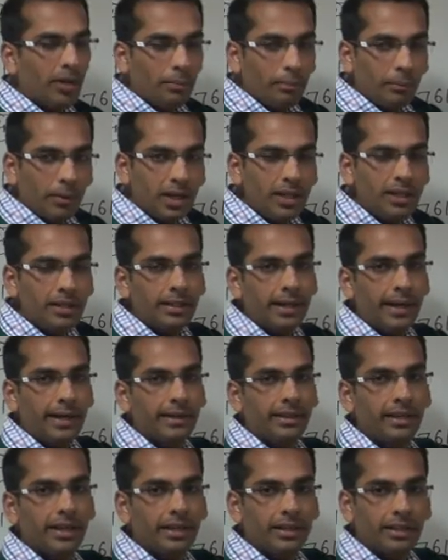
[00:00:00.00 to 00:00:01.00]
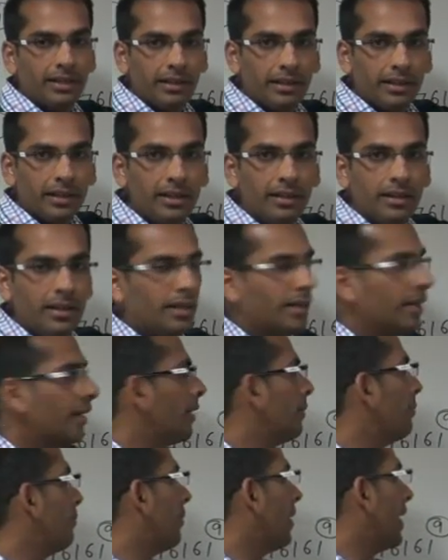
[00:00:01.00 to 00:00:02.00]
the month and the year
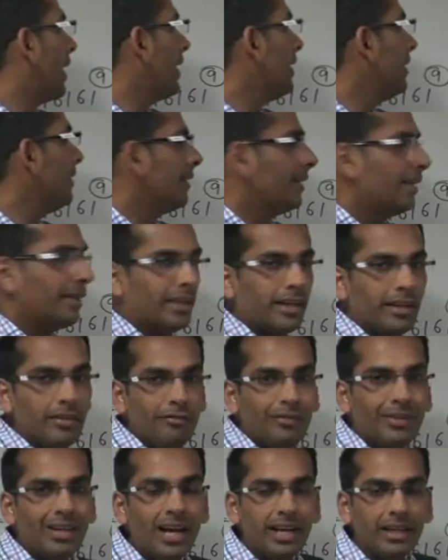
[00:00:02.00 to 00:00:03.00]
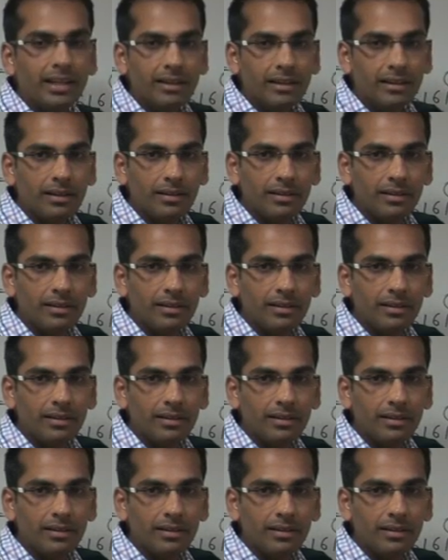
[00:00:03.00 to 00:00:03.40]
combined gave 9.